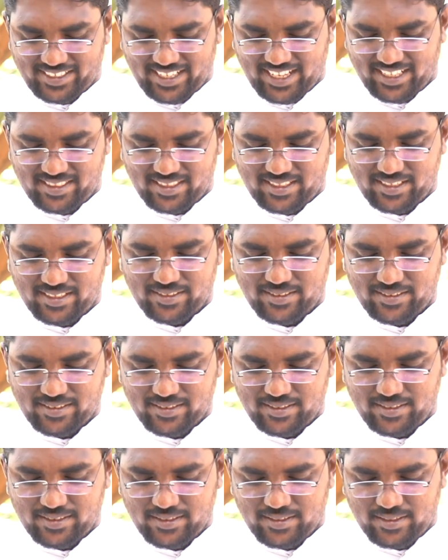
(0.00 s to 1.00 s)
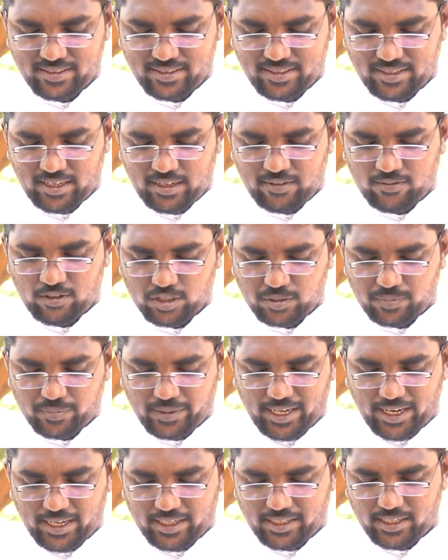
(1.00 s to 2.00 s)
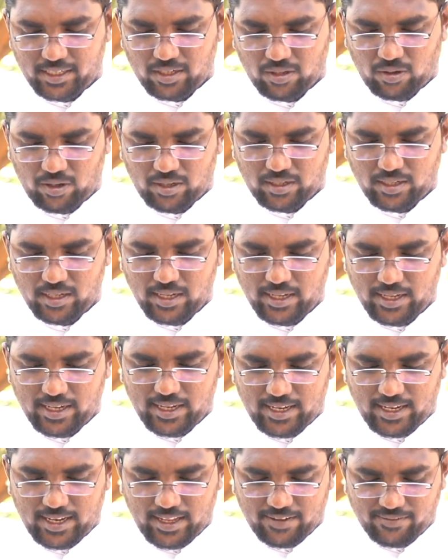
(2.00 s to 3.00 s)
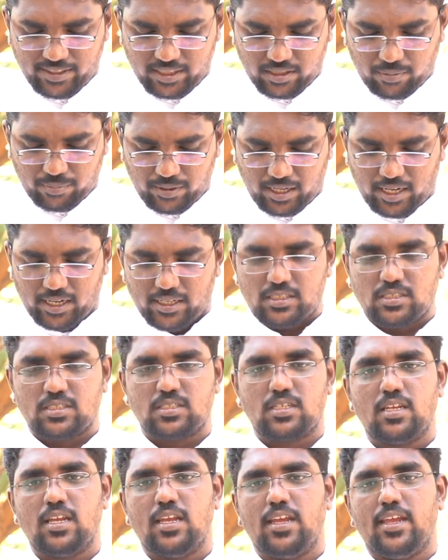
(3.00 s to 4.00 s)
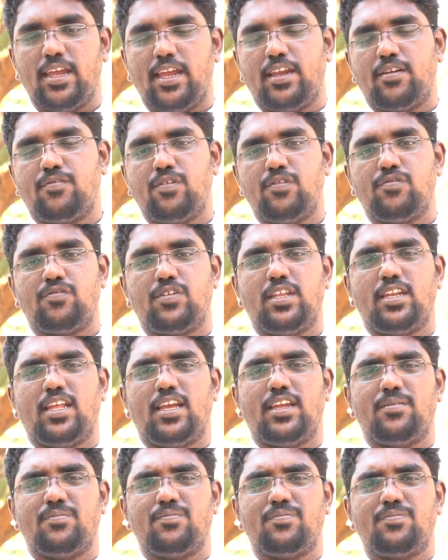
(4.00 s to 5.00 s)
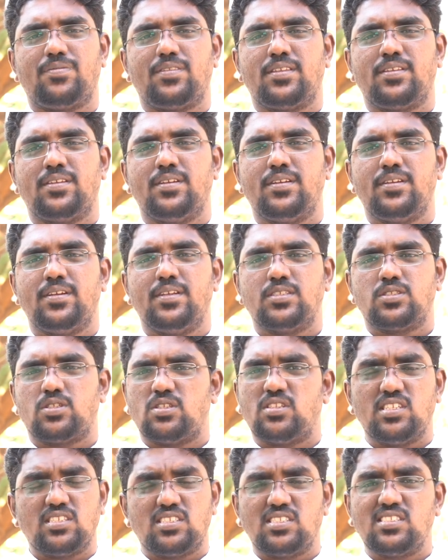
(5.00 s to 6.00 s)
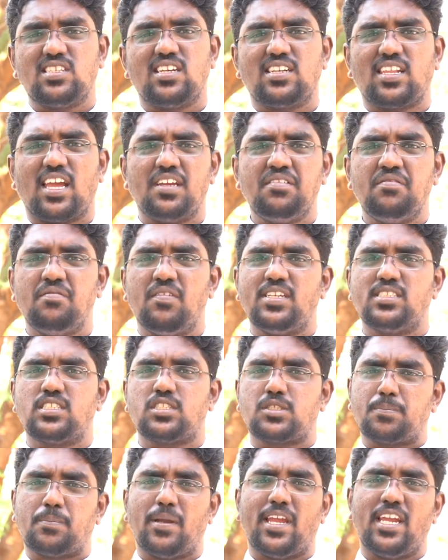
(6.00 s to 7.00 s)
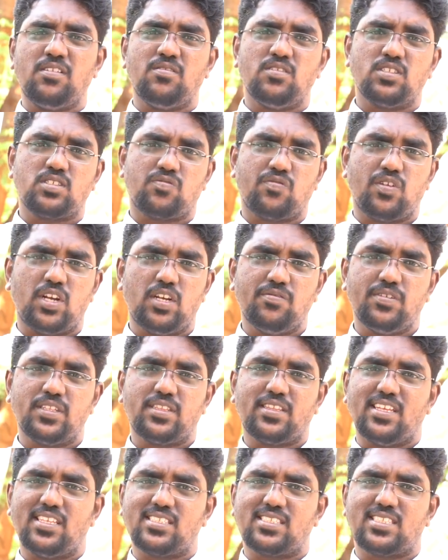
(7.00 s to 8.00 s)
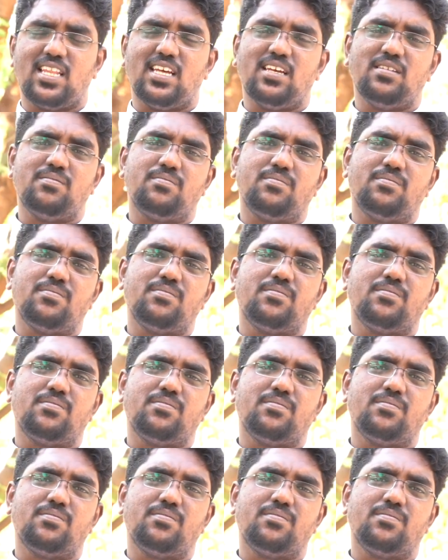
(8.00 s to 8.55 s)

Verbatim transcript: death. He was beheaded on 11th March 859. So this is the time when Spain was filled with Islam.